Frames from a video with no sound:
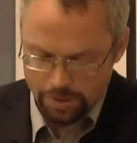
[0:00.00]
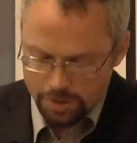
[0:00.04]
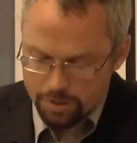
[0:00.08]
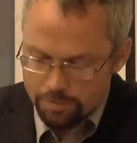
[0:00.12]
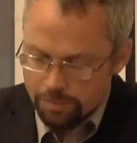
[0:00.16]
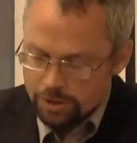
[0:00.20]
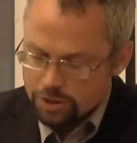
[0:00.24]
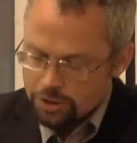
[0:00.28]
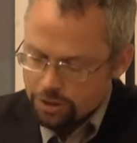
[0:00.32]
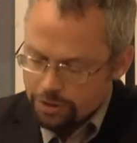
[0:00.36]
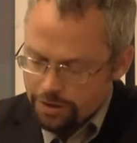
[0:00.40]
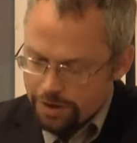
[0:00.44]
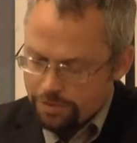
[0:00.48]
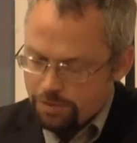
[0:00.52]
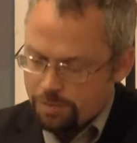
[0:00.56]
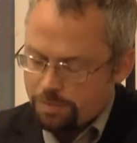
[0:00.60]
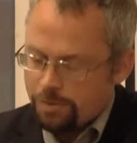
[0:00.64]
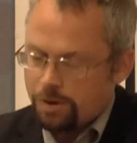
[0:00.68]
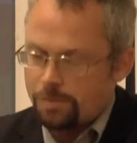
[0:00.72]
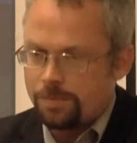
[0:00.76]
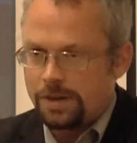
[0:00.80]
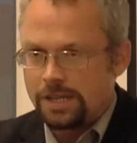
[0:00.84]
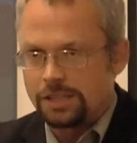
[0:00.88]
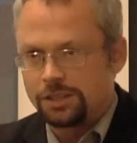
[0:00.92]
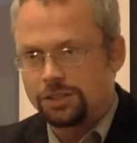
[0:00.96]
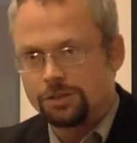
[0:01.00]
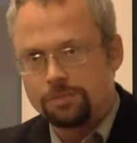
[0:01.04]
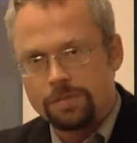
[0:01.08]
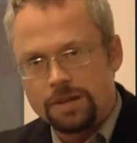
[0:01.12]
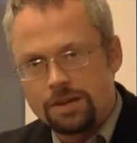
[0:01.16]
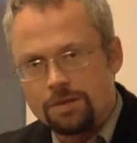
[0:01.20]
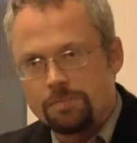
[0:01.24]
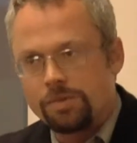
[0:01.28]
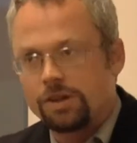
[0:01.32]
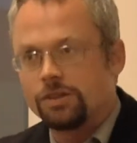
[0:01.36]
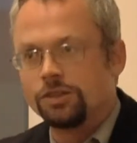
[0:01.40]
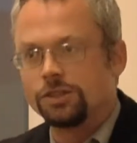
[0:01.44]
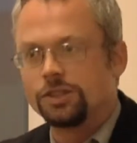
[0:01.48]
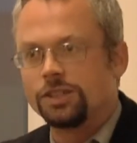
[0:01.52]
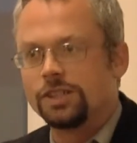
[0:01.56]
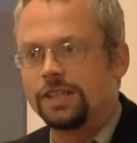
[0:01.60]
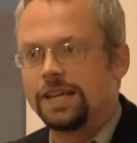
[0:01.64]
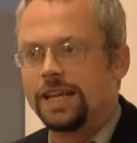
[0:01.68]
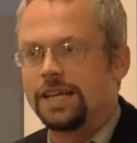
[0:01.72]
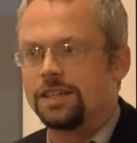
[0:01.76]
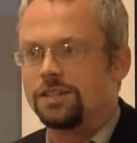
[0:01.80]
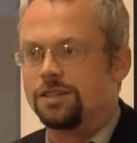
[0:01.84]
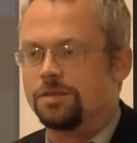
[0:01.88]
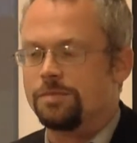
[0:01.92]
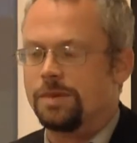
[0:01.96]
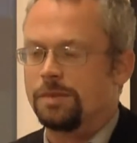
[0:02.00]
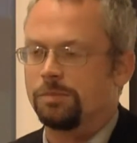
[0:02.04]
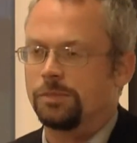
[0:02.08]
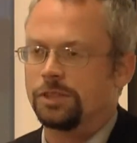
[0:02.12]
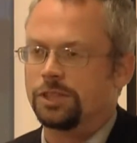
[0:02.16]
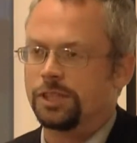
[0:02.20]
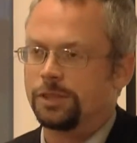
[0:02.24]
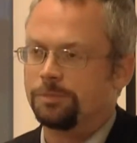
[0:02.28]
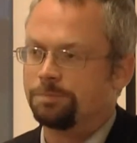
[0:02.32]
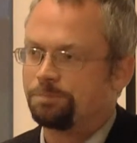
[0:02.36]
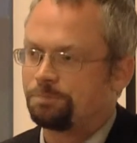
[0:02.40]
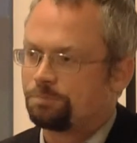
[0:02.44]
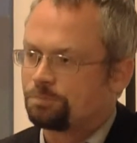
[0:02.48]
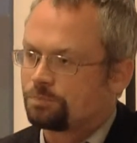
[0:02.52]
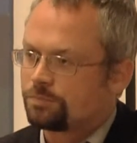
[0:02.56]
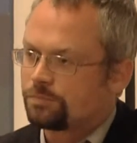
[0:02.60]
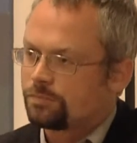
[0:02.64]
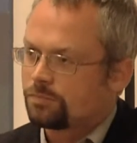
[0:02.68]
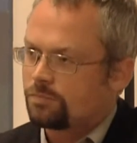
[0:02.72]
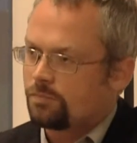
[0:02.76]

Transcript: But the majority of the population have been opposed to NATO membership.